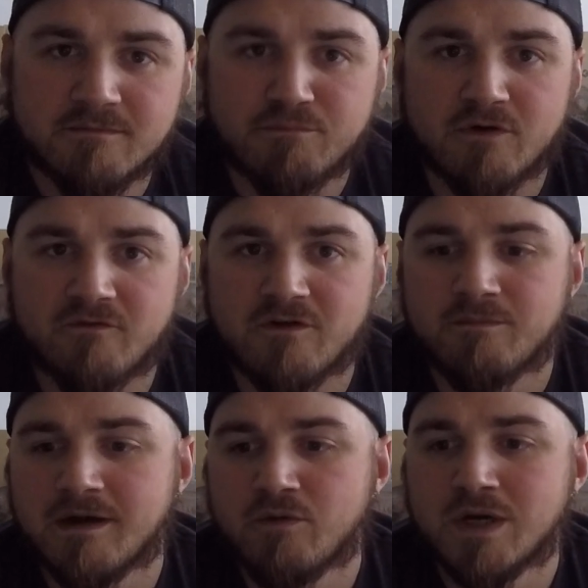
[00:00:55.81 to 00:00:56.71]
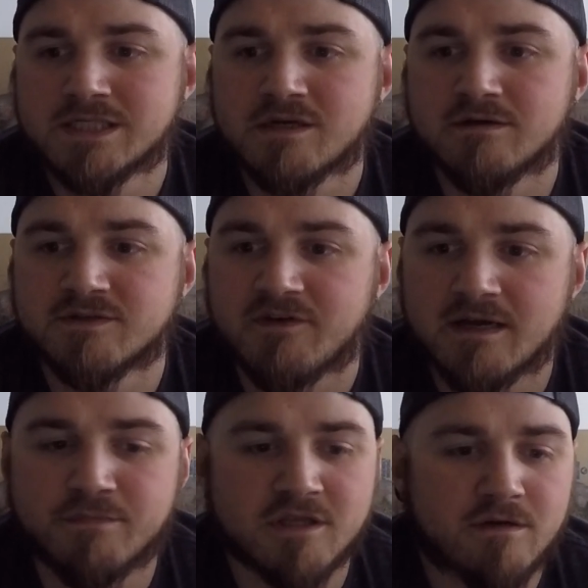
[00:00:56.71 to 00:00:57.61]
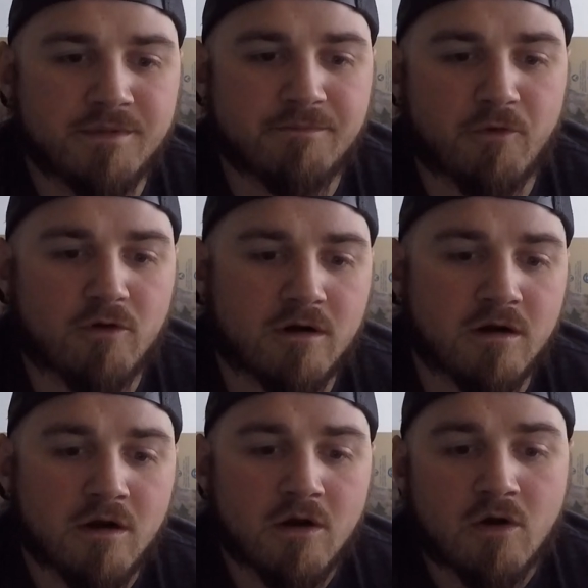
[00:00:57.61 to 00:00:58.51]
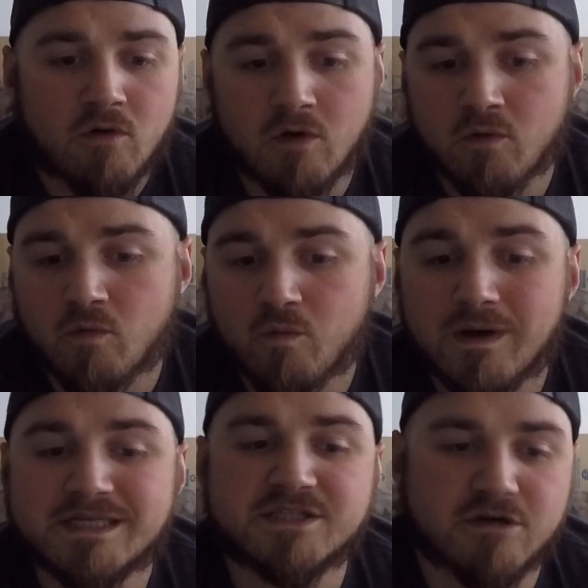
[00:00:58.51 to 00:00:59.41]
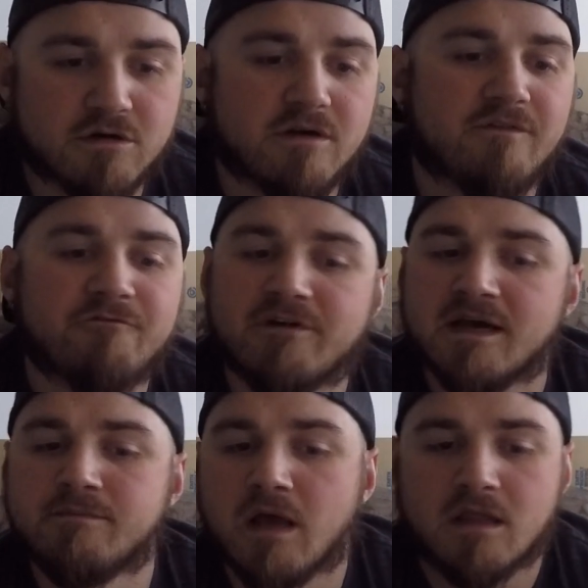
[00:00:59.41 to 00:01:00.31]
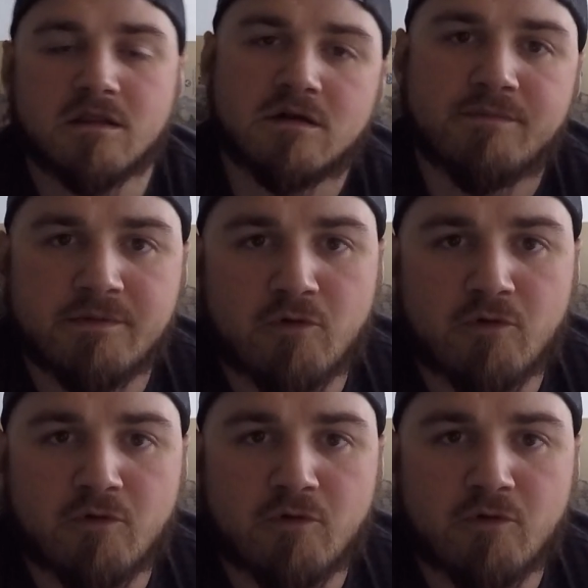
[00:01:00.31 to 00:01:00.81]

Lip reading: Prefer my West Coast vibe a little bit more, or Western vibe a little bit